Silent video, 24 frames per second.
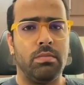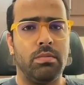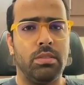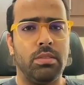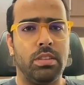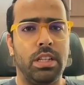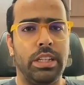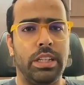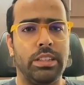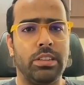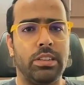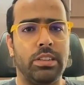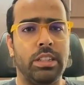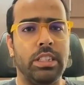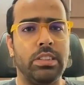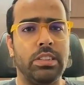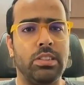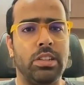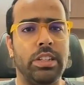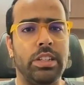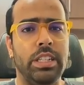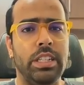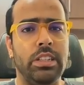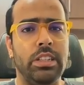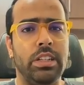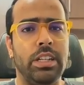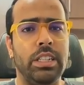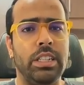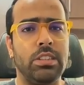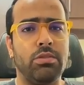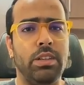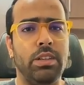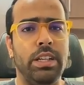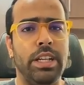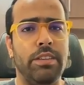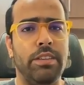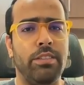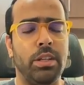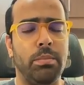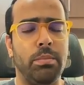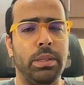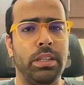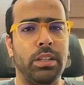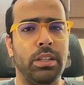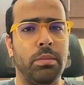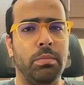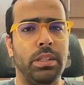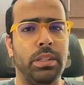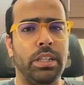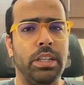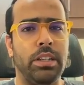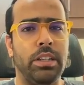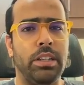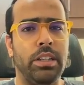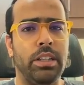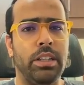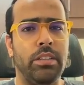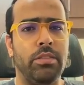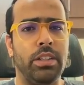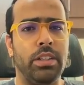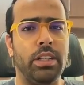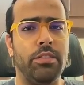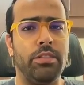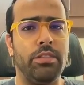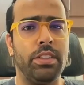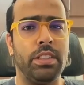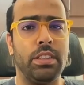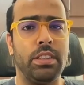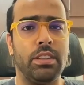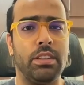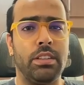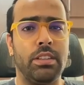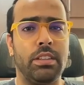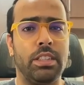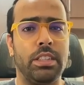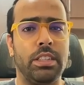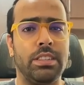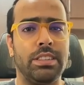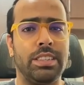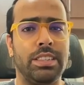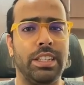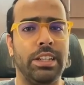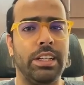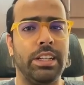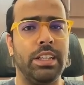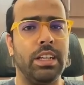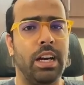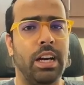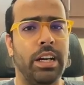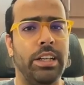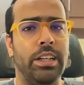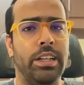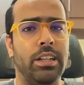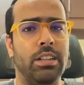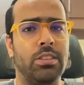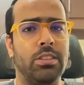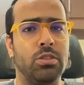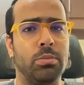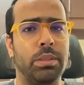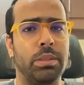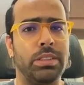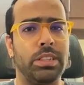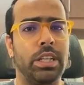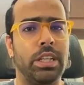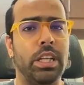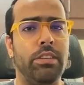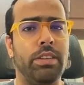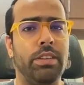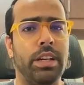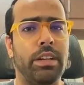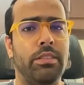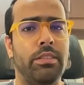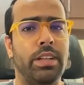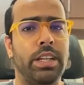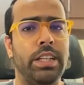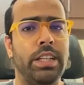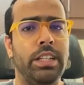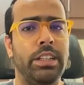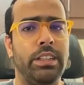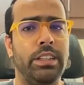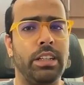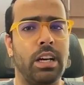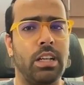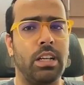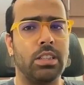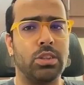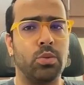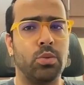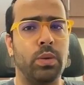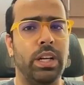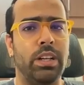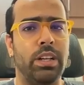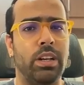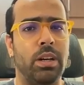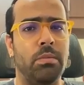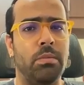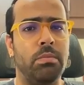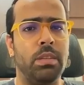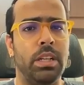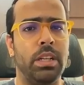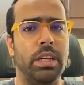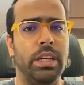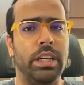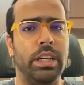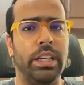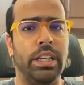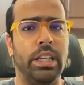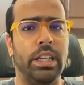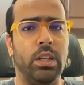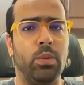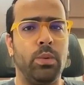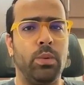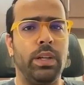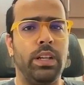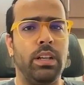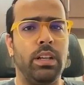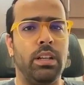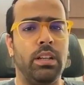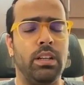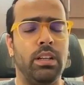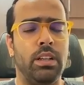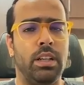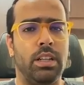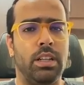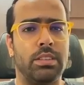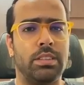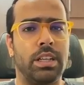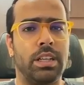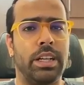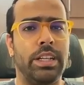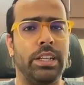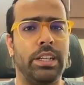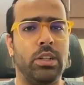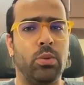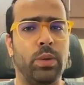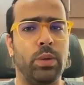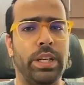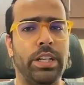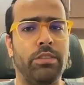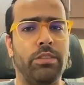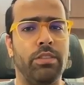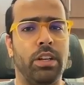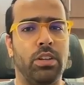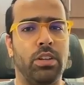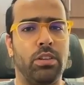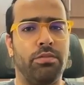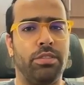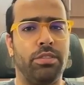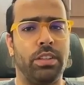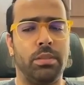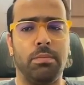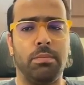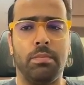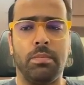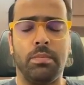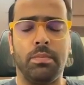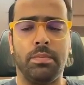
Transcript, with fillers: like these 3 threads will never be terminated even if it is sitting idle. So basically whenever any task will come, it will assign to any one of them.